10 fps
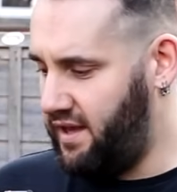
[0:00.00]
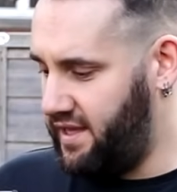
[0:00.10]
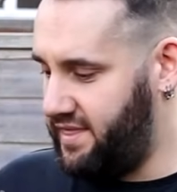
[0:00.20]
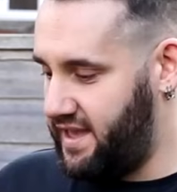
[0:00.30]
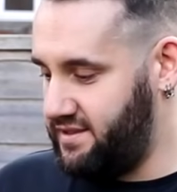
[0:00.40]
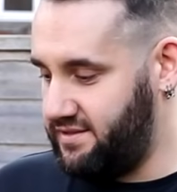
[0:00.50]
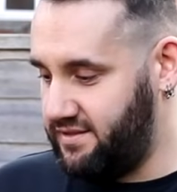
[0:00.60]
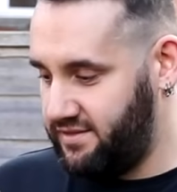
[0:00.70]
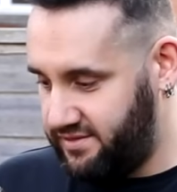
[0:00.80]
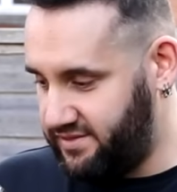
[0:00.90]
And then
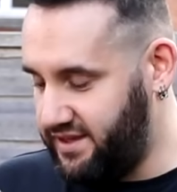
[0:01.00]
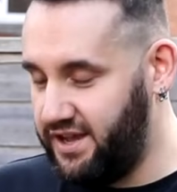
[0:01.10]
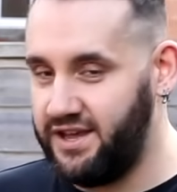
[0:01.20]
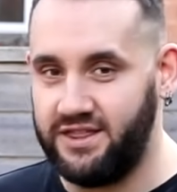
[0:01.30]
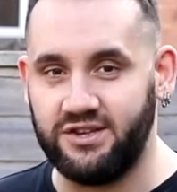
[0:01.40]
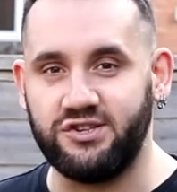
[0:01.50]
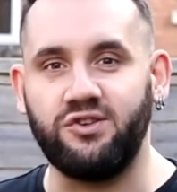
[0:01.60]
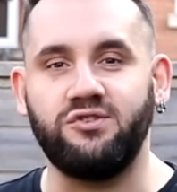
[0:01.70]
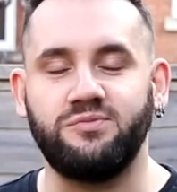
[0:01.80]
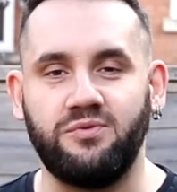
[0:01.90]
the, there's
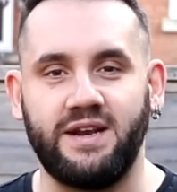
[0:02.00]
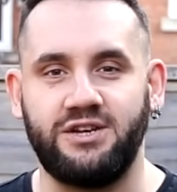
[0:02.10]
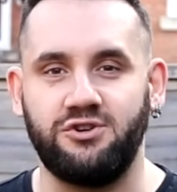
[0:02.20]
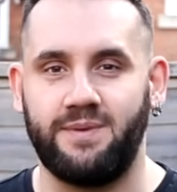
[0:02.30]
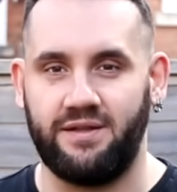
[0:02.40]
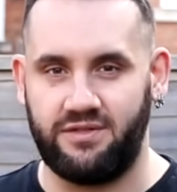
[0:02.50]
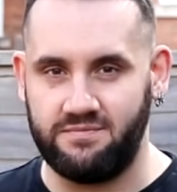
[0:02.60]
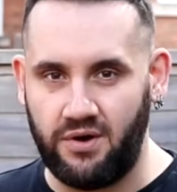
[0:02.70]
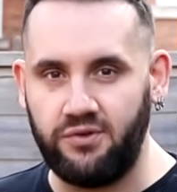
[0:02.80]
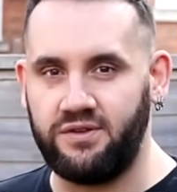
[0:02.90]
no small issue about the
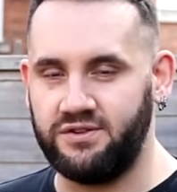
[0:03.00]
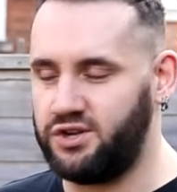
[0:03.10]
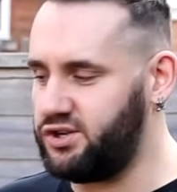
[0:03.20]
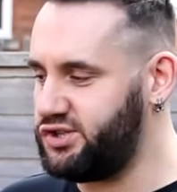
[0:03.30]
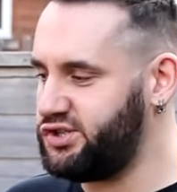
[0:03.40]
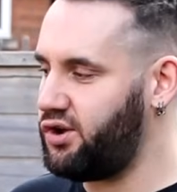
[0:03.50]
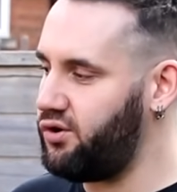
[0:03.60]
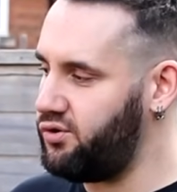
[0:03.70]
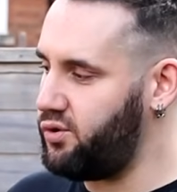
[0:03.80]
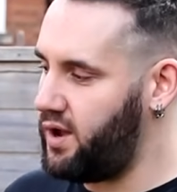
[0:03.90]
motors are
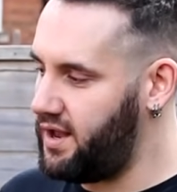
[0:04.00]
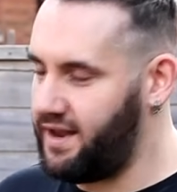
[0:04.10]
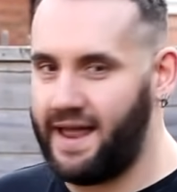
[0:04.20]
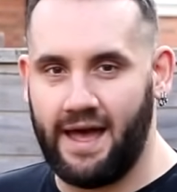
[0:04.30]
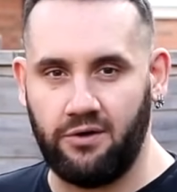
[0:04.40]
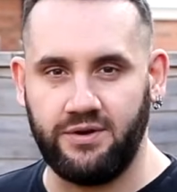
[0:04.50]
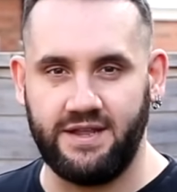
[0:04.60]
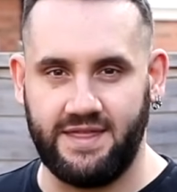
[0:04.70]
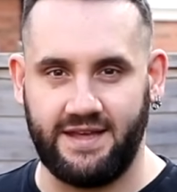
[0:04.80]
so loud in